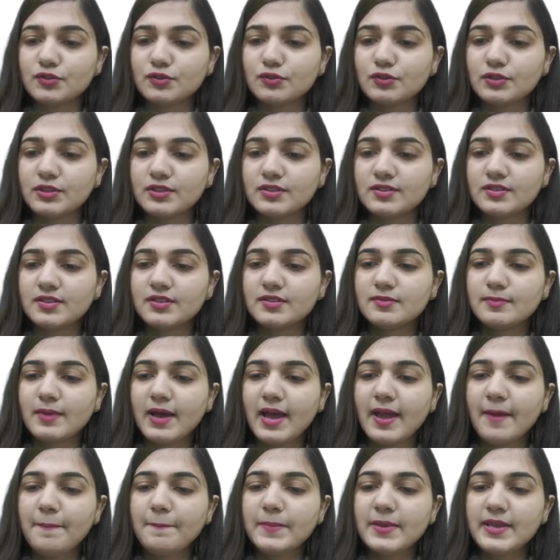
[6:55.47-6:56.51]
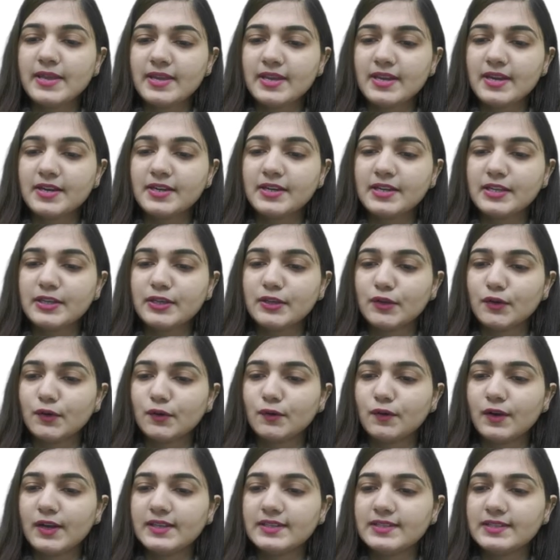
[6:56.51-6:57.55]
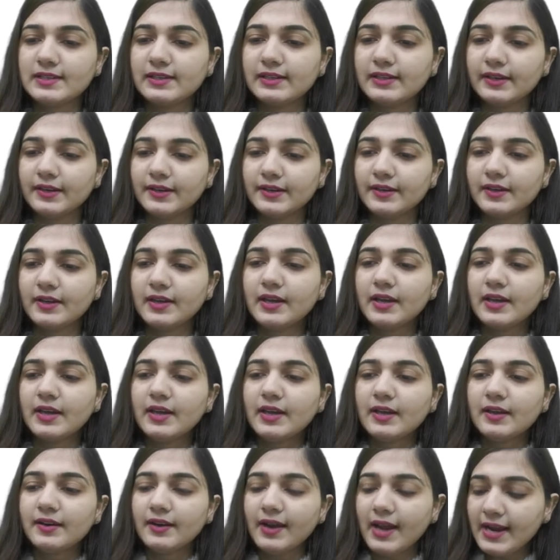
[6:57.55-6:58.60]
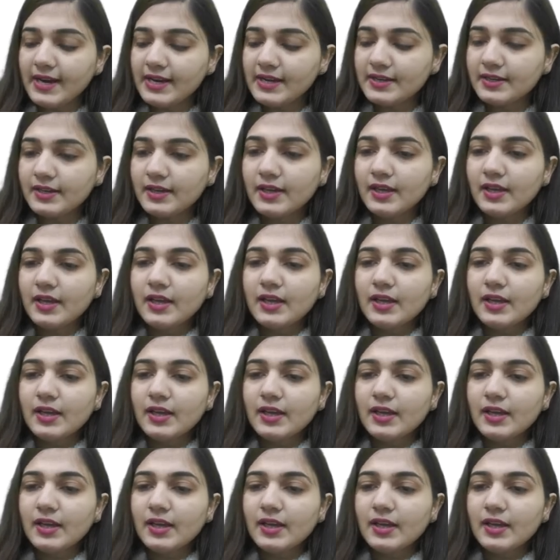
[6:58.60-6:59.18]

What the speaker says: So this is my PETEOS layer, right?